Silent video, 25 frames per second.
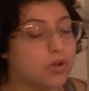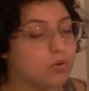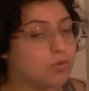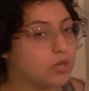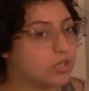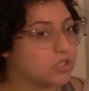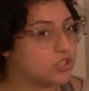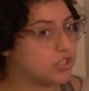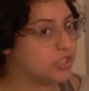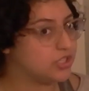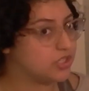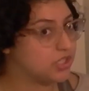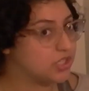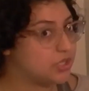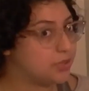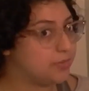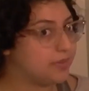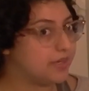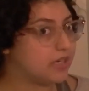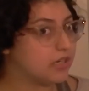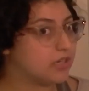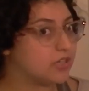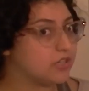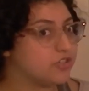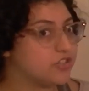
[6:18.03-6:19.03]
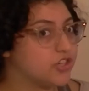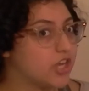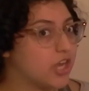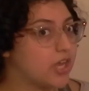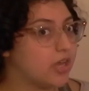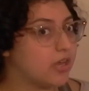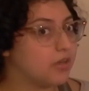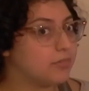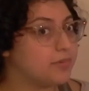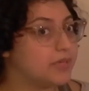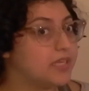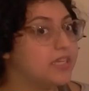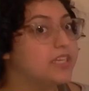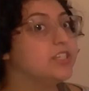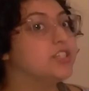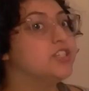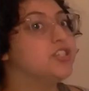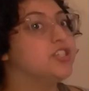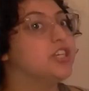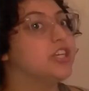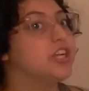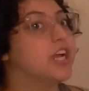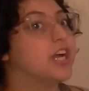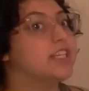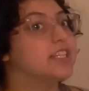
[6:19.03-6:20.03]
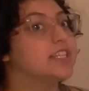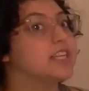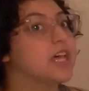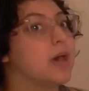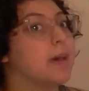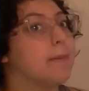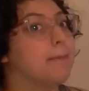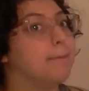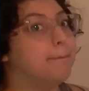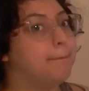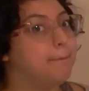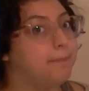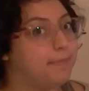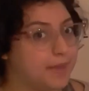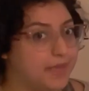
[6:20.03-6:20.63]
While she's doing her job, she cuts a